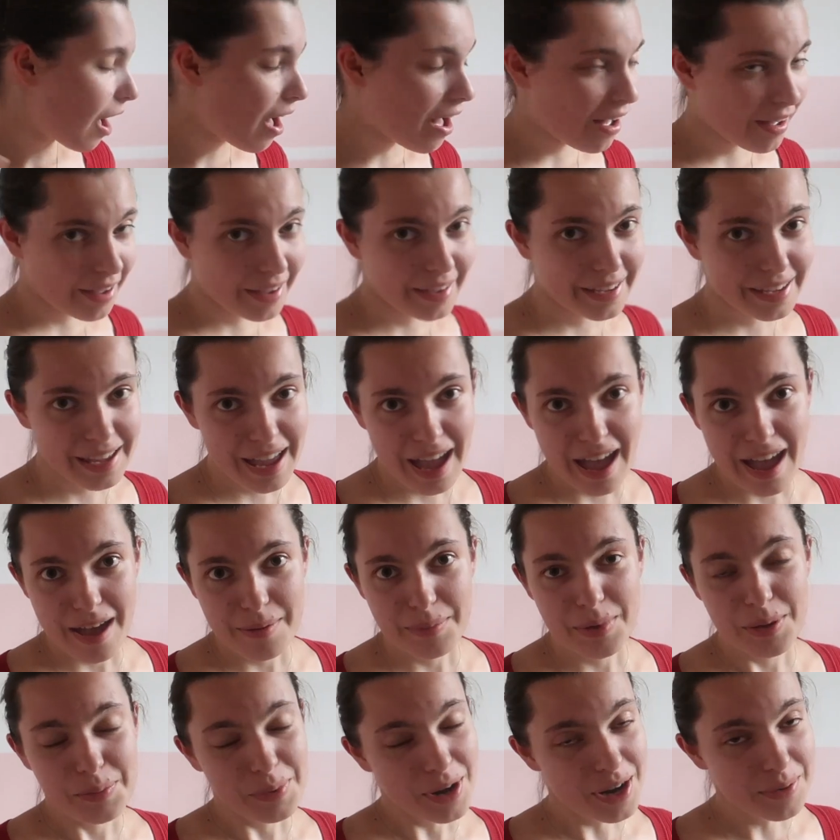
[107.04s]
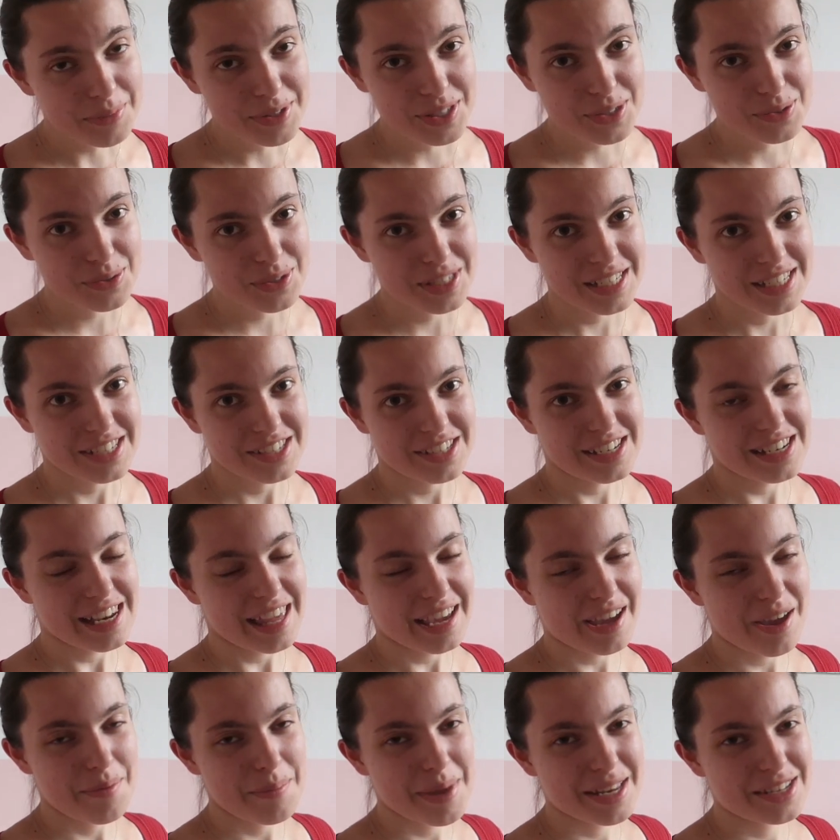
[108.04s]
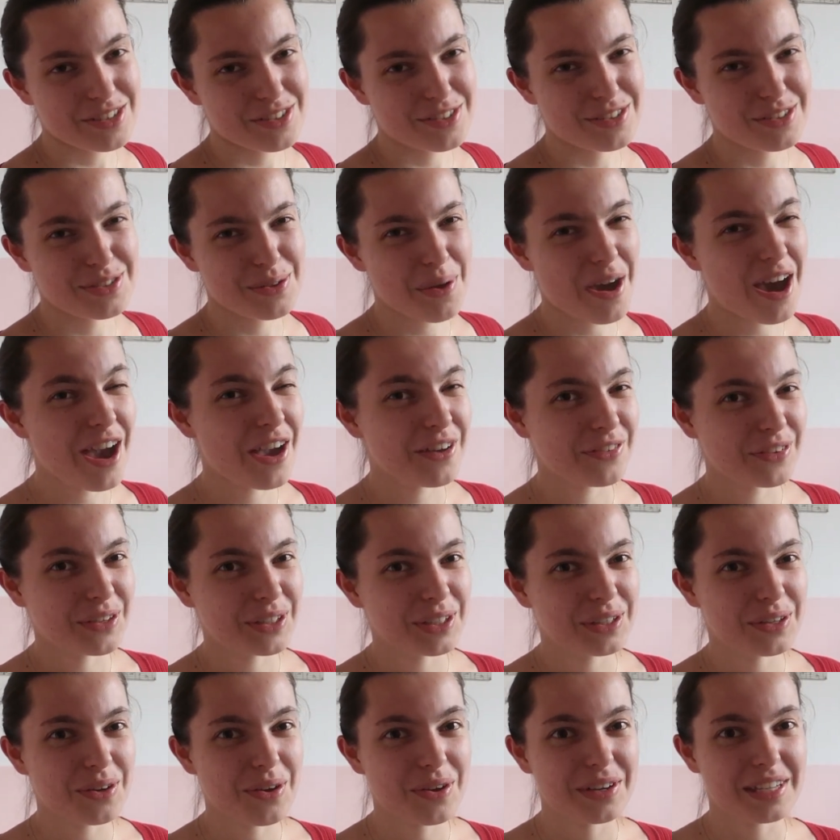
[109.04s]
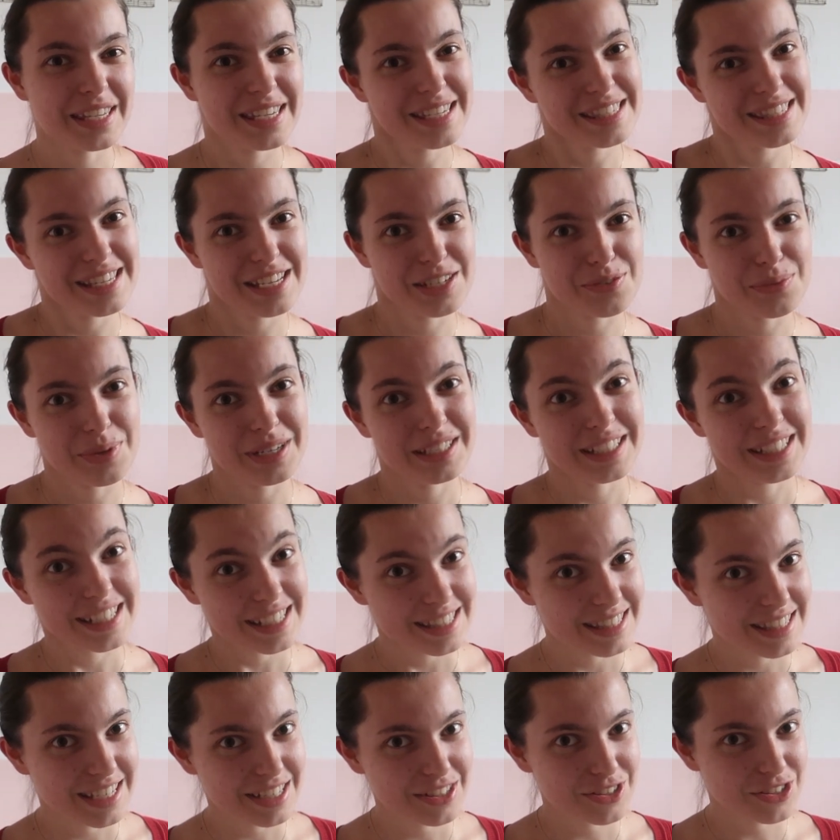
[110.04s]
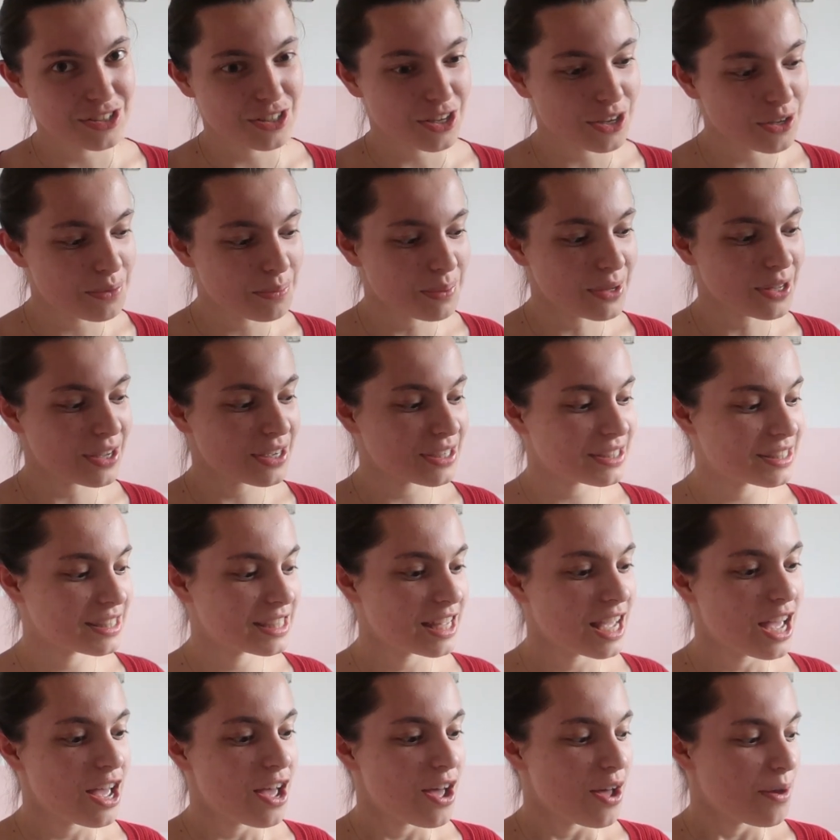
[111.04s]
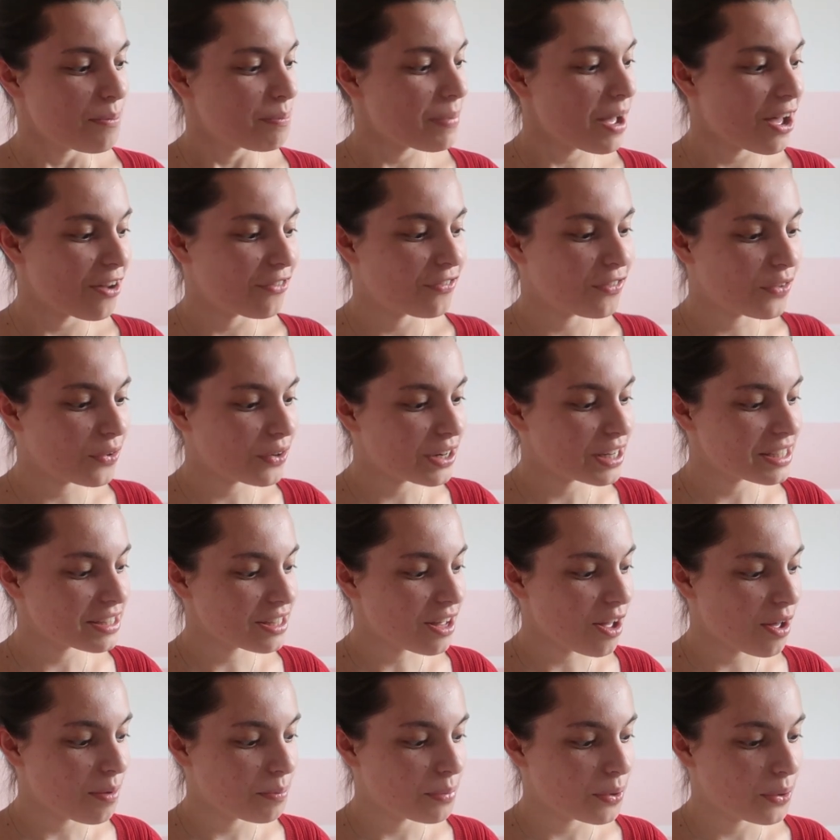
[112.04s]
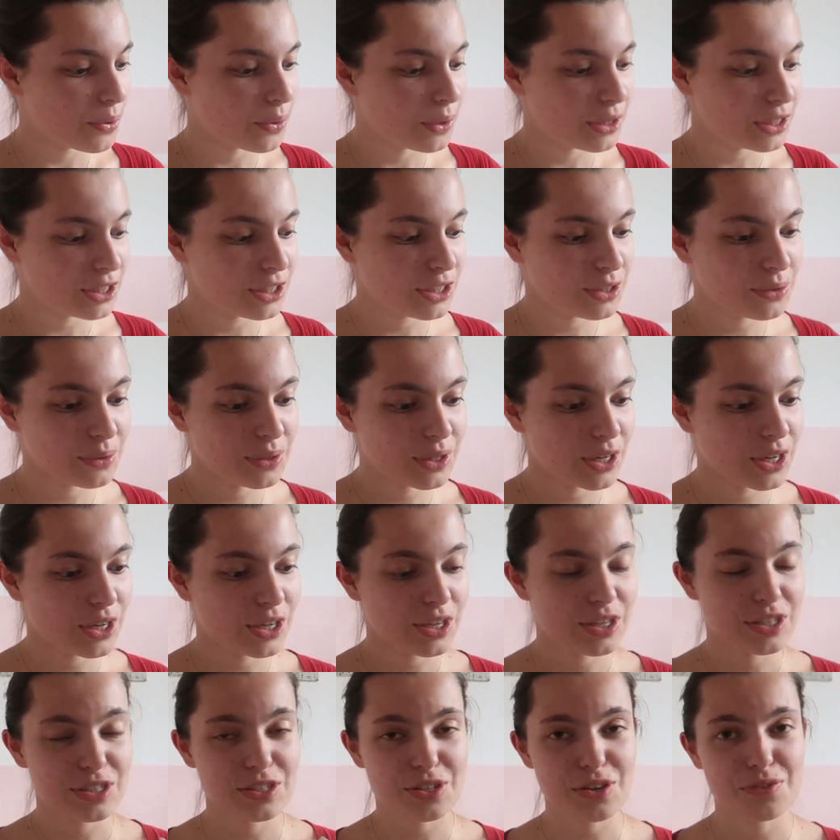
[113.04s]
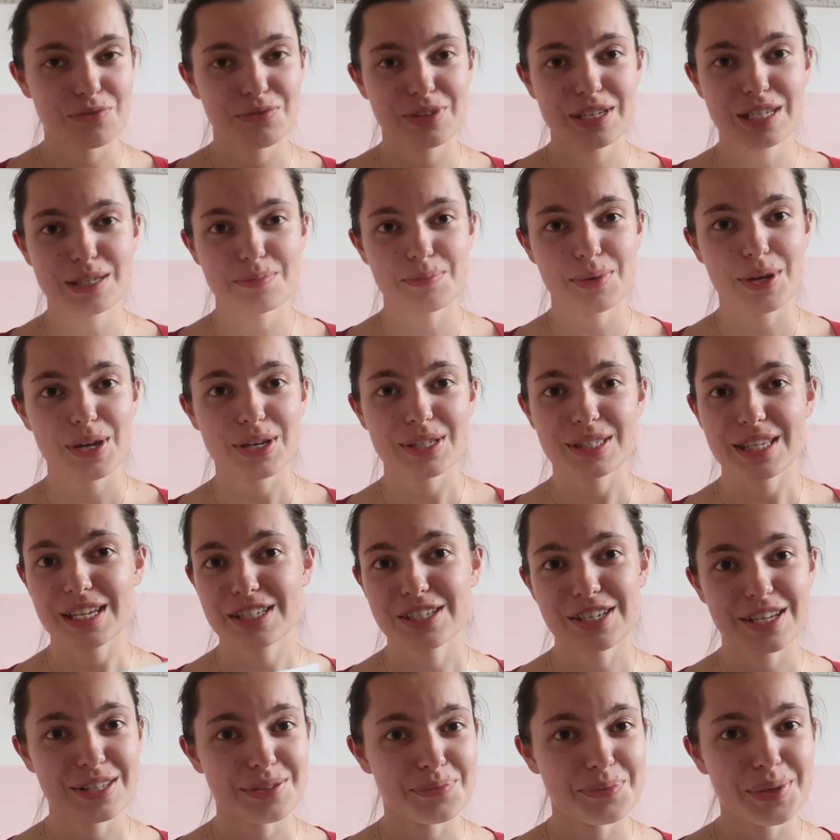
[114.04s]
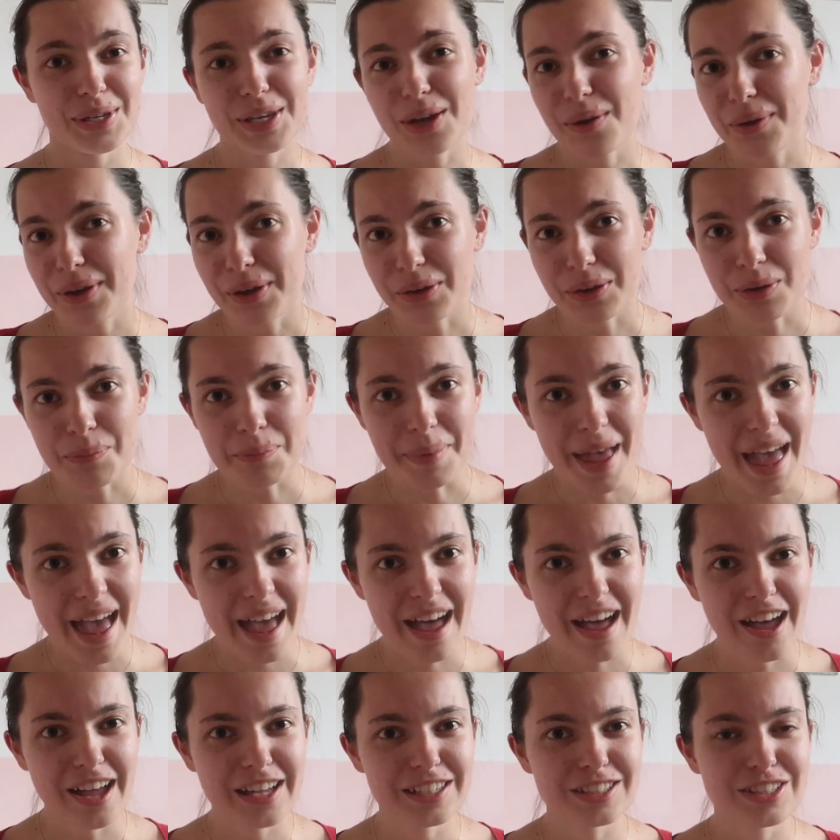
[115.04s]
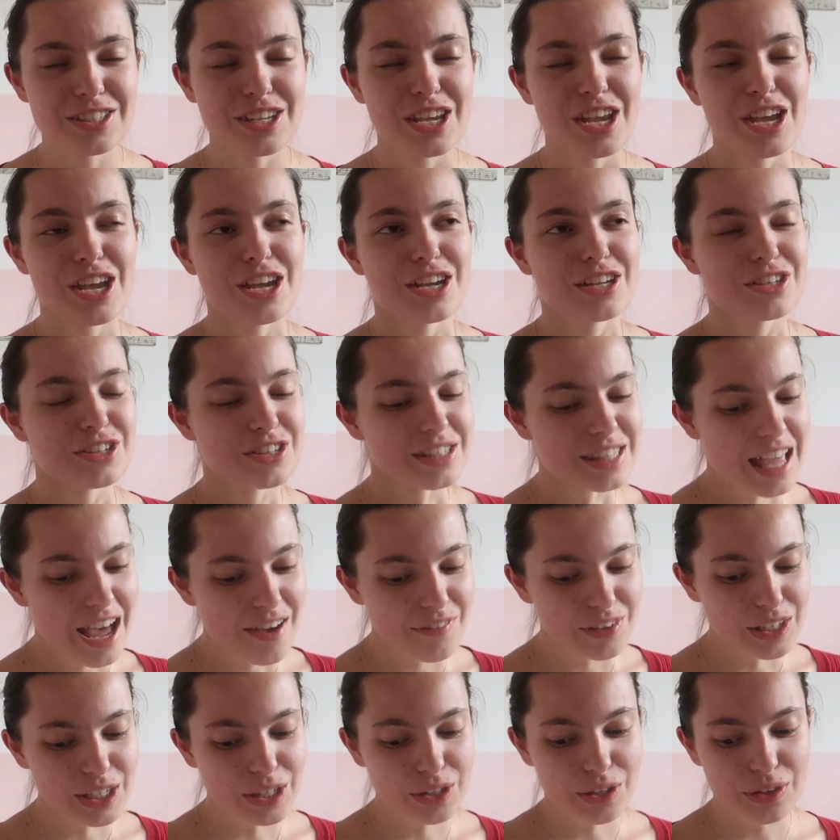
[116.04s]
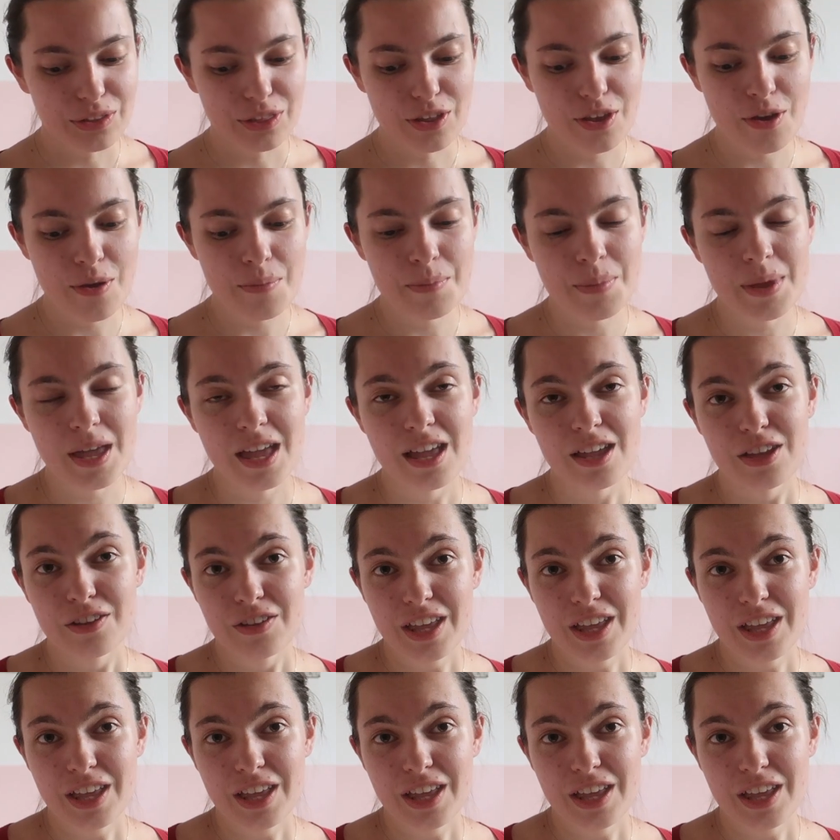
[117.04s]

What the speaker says: I am a primary school teacher, like I mentioned, so I've only got Key Stage 1, Key Stage 2 books. But for example, you could read books such as We're Going on a Bear Hunt. Just have a look at them.